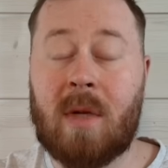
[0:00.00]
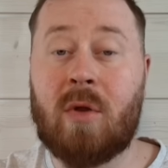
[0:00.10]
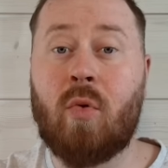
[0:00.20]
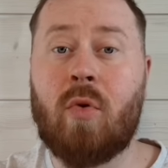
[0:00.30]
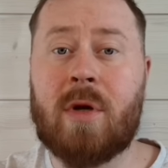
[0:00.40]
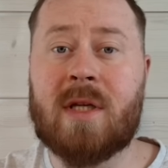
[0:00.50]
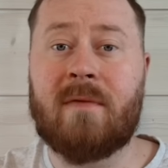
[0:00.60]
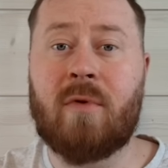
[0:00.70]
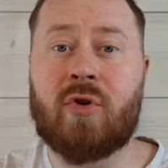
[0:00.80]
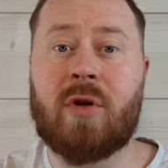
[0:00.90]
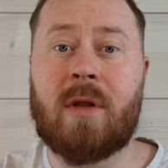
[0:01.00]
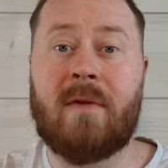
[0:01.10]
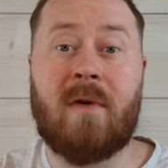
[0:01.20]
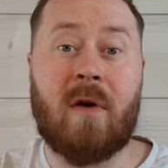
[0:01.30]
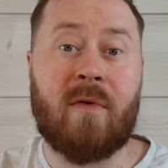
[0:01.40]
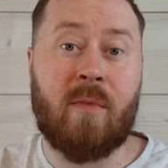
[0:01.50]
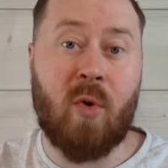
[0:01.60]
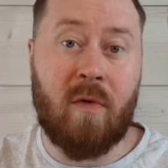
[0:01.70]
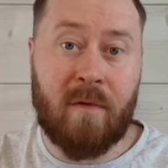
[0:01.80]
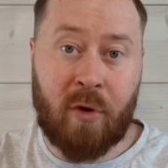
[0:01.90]
the war is unfortunately far from
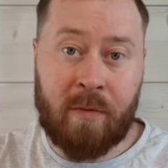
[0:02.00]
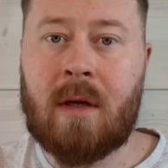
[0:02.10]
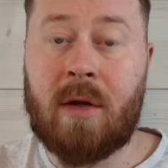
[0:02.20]
over.